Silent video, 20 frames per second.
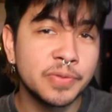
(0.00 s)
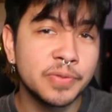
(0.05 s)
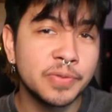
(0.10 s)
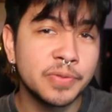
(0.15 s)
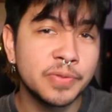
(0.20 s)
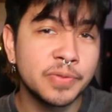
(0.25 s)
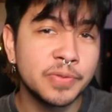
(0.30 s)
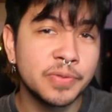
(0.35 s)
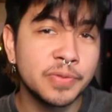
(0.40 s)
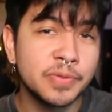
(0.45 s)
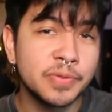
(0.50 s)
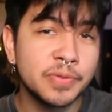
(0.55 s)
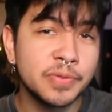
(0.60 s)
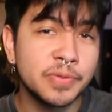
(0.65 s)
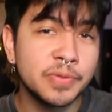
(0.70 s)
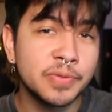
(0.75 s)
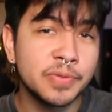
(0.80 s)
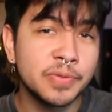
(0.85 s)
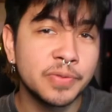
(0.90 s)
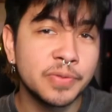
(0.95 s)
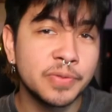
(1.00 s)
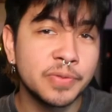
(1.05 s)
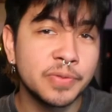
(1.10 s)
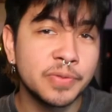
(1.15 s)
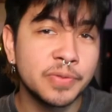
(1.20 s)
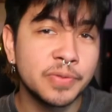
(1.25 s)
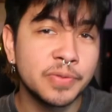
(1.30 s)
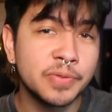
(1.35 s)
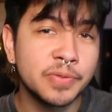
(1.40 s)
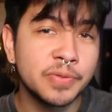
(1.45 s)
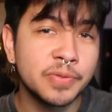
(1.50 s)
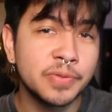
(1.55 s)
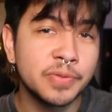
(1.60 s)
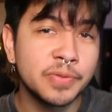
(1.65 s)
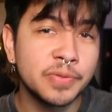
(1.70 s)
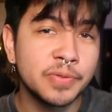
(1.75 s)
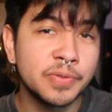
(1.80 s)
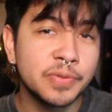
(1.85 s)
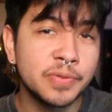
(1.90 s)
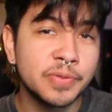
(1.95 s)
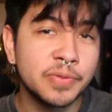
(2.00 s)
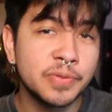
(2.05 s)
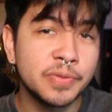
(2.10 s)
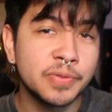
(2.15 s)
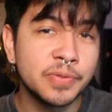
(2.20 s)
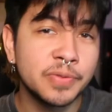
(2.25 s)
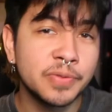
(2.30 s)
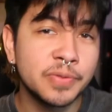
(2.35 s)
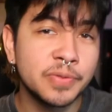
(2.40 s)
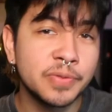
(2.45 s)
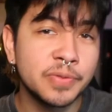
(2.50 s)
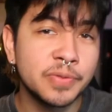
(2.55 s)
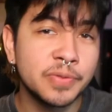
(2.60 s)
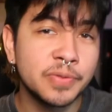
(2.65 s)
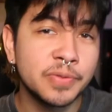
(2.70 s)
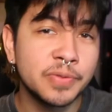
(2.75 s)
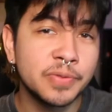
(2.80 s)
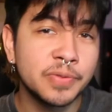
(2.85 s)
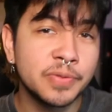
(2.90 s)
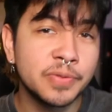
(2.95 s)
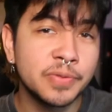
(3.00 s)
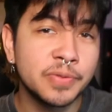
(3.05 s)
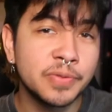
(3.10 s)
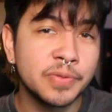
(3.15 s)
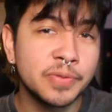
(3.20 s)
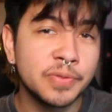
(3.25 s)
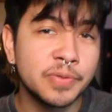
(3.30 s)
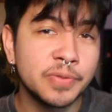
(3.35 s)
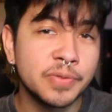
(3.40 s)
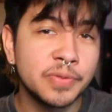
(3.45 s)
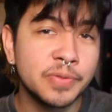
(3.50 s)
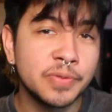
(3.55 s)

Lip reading: No one is speaking in this clip.